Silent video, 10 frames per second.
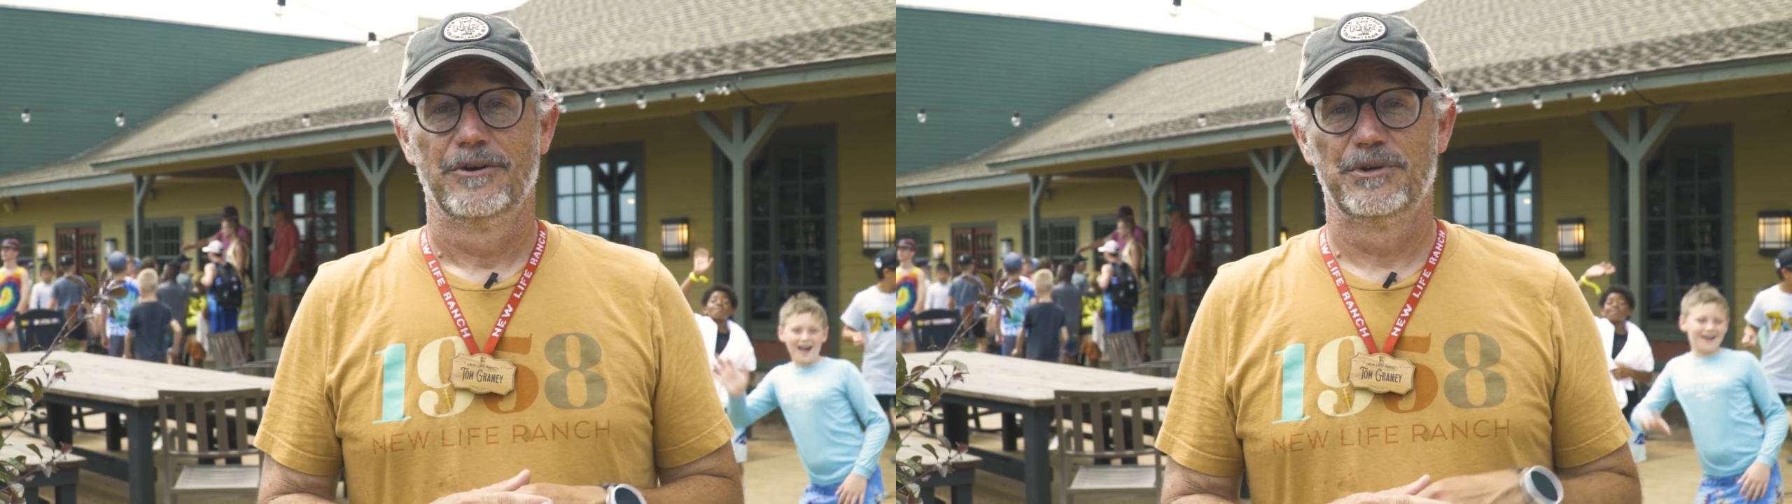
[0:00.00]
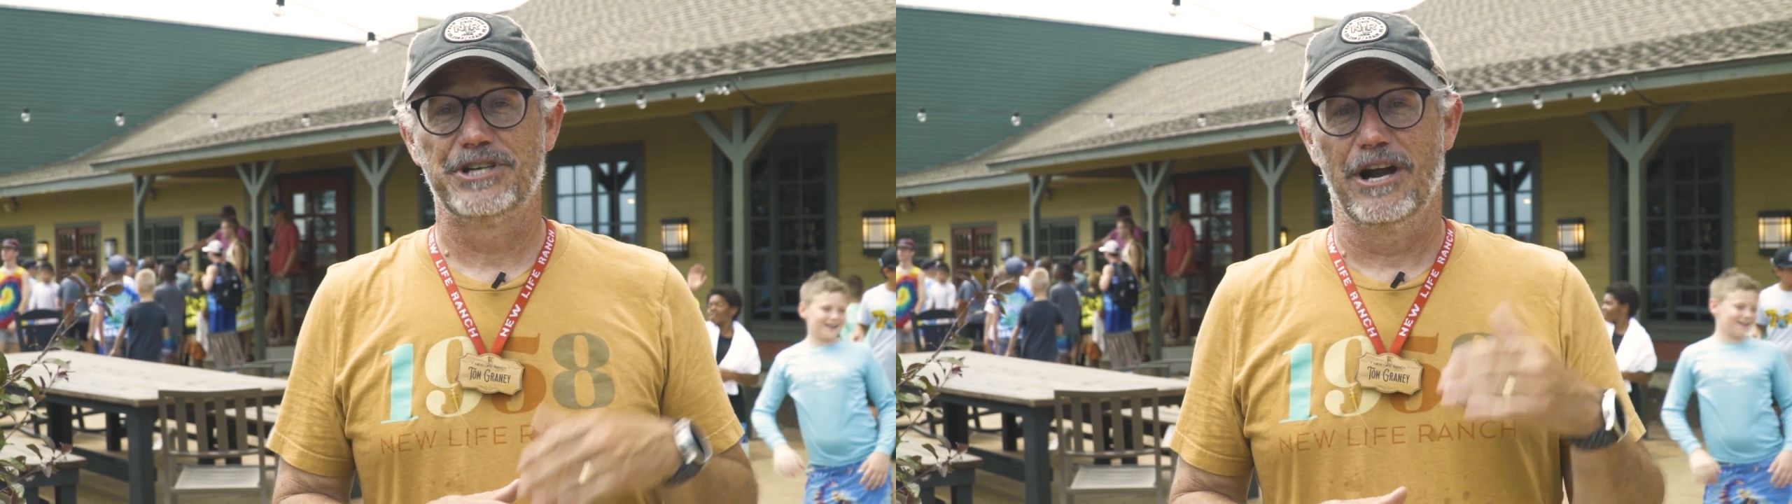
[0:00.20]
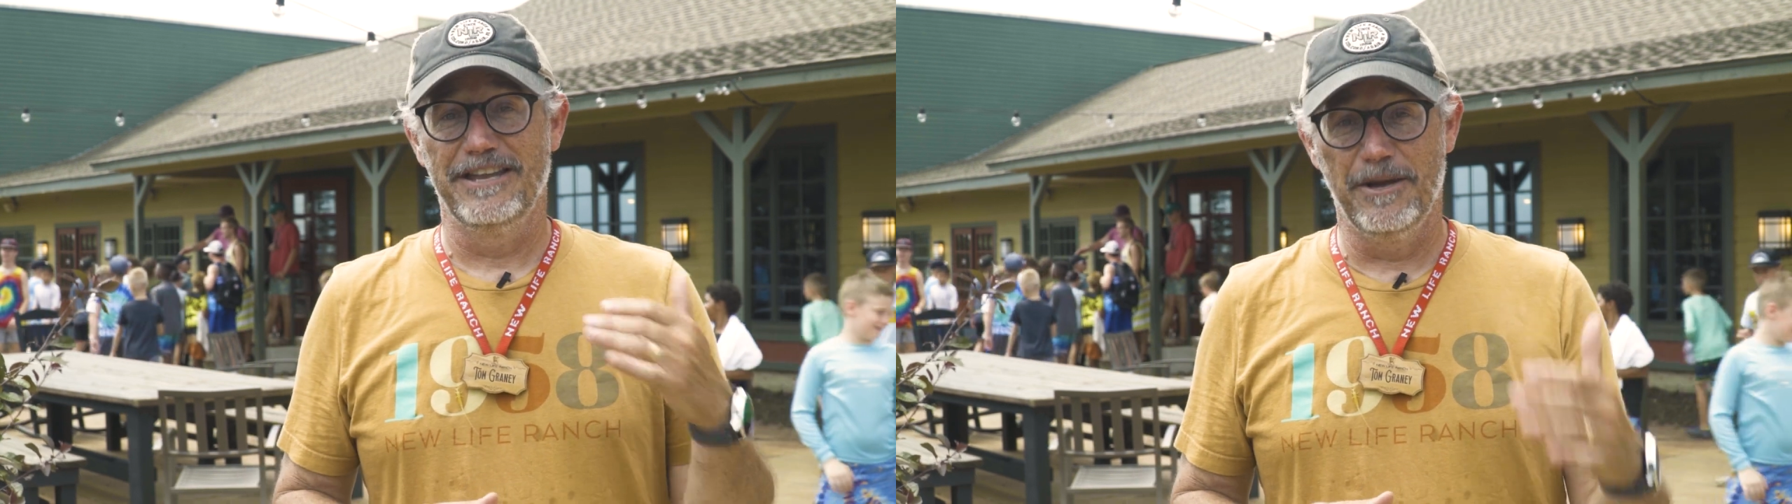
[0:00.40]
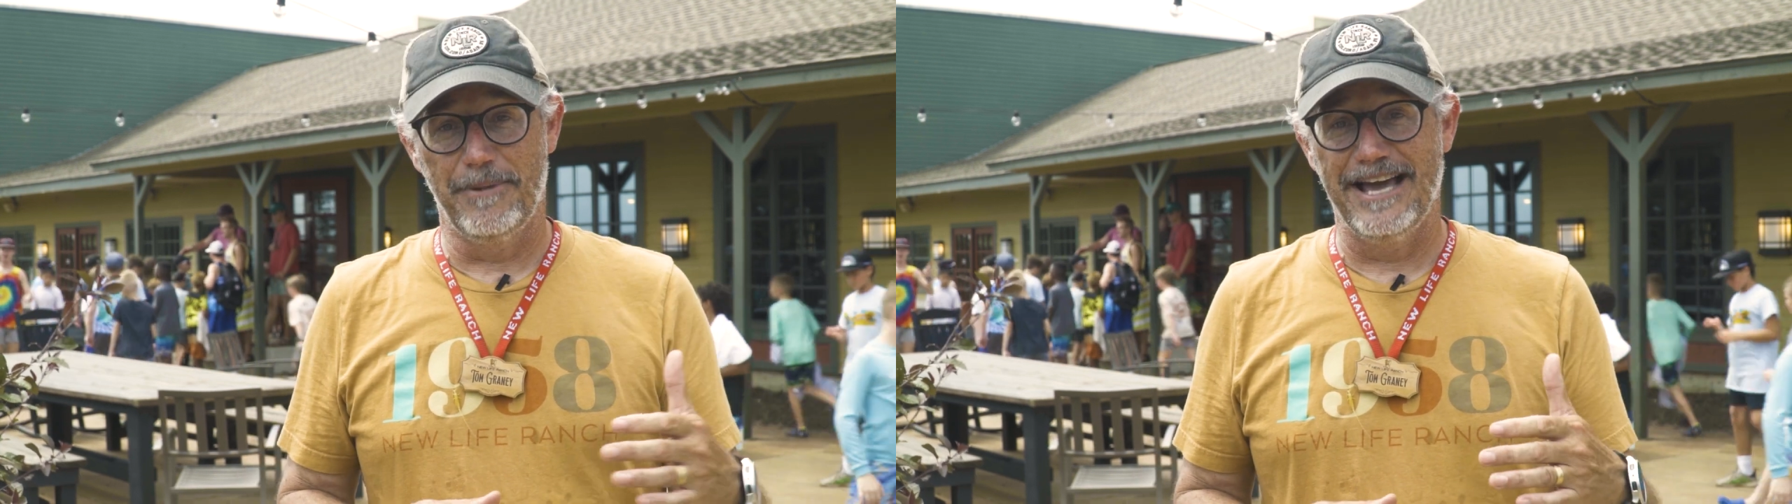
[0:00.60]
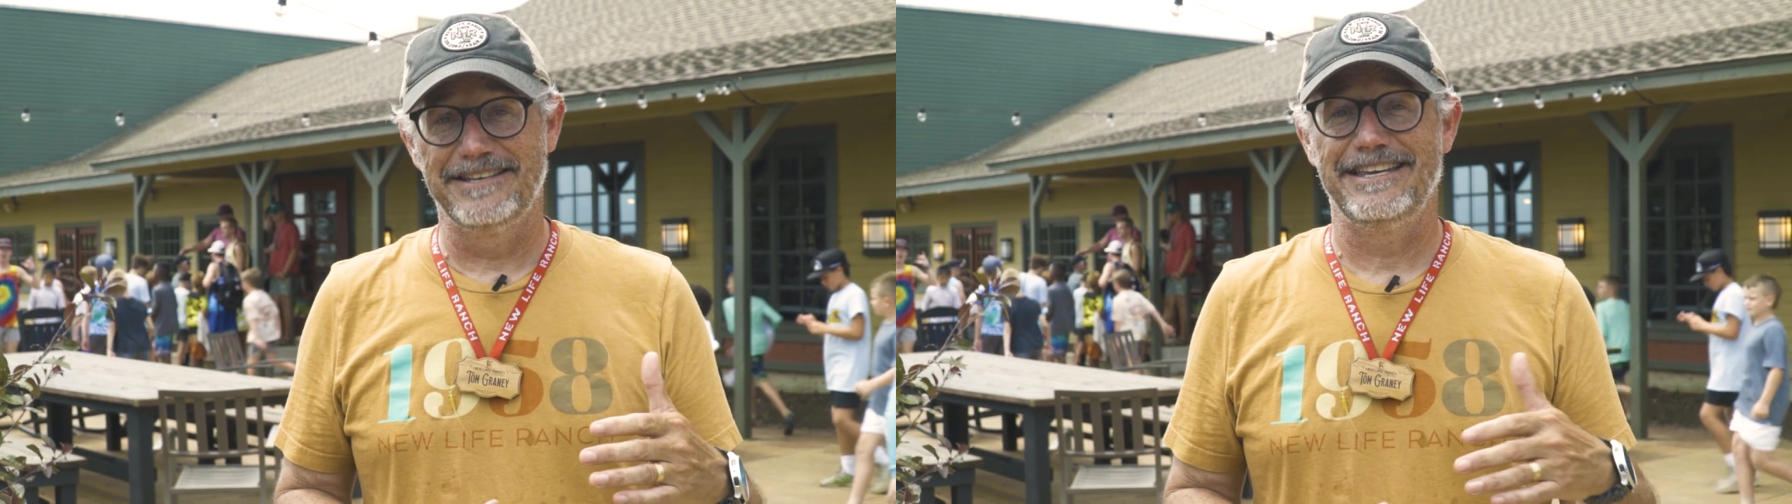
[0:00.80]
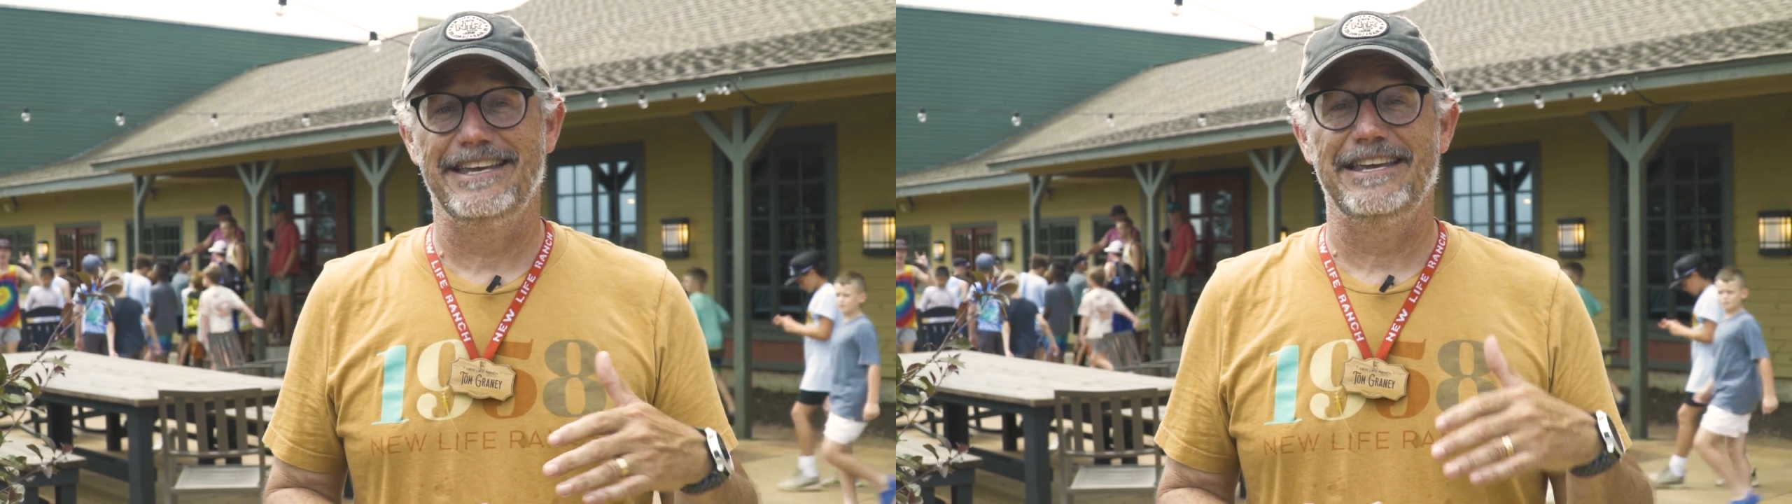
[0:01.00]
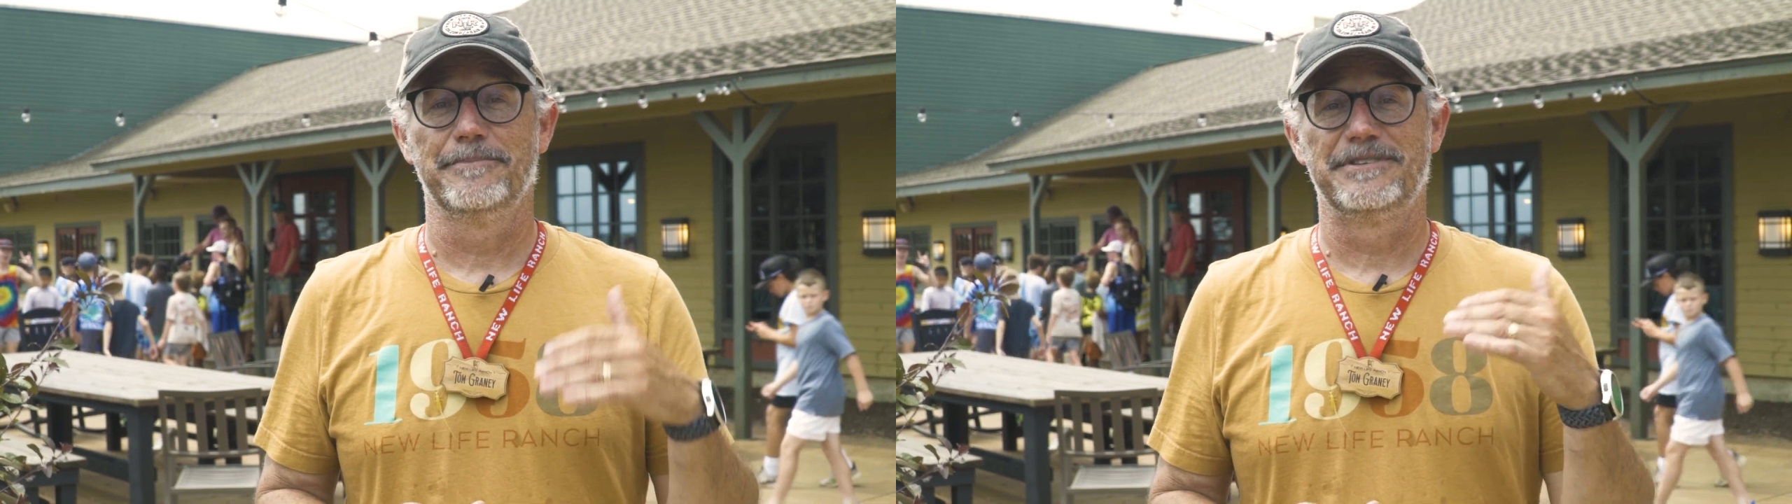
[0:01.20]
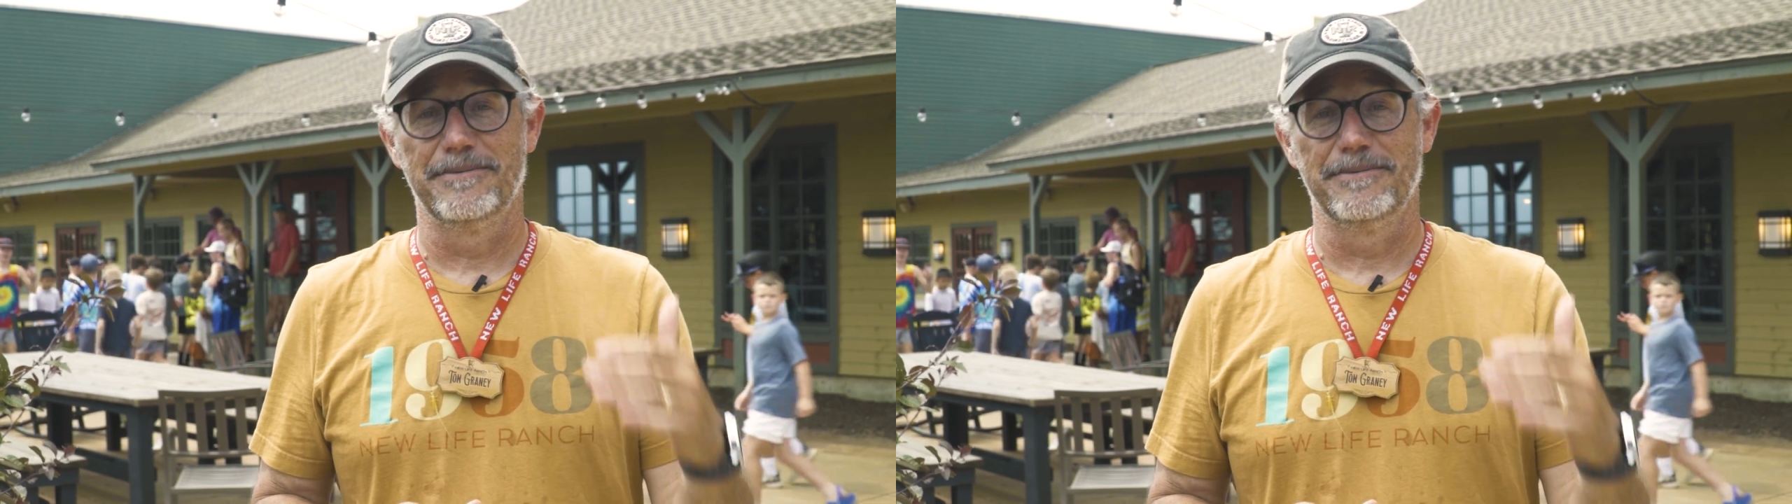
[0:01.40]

which are our Nehemiah team,